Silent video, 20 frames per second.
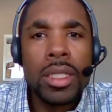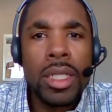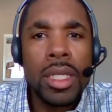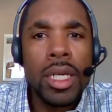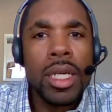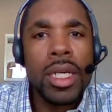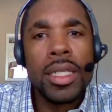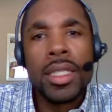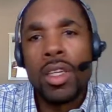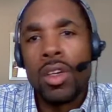
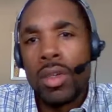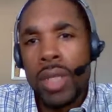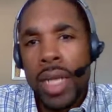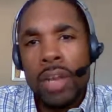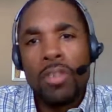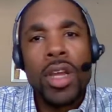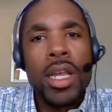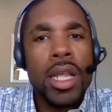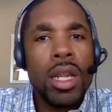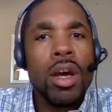
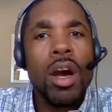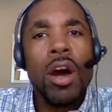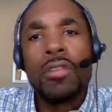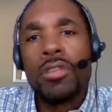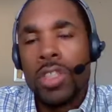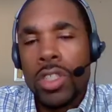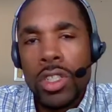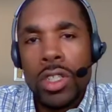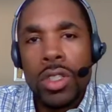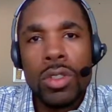They read it
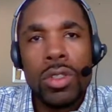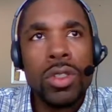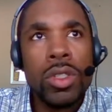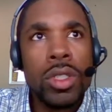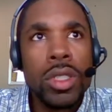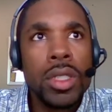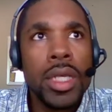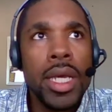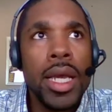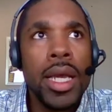off to you, and
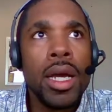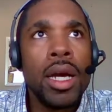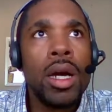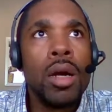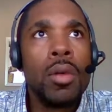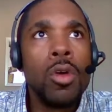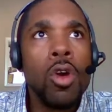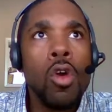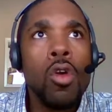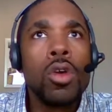you say,
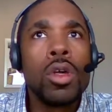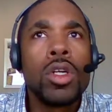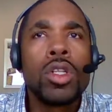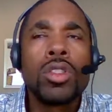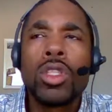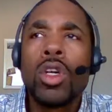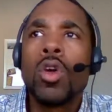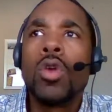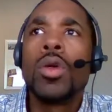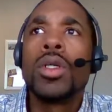Oracle.
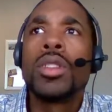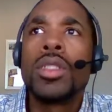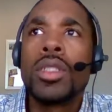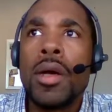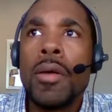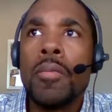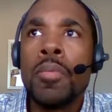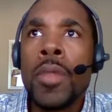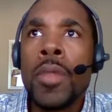So it's